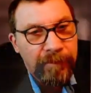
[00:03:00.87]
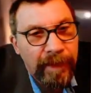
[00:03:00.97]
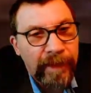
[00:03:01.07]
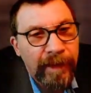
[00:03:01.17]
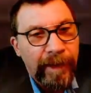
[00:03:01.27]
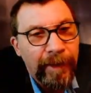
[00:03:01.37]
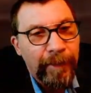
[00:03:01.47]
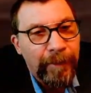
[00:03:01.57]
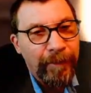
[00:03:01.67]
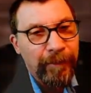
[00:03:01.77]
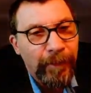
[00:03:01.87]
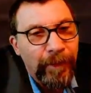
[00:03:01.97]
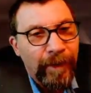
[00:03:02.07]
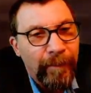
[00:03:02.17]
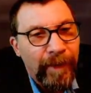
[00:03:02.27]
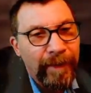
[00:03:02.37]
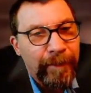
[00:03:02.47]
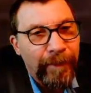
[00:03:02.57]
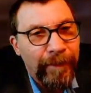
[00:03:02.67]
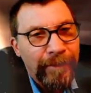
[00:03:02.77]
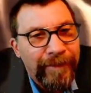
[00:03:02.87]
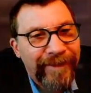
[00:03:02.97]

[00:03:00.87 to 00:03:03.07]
any errors were on my part.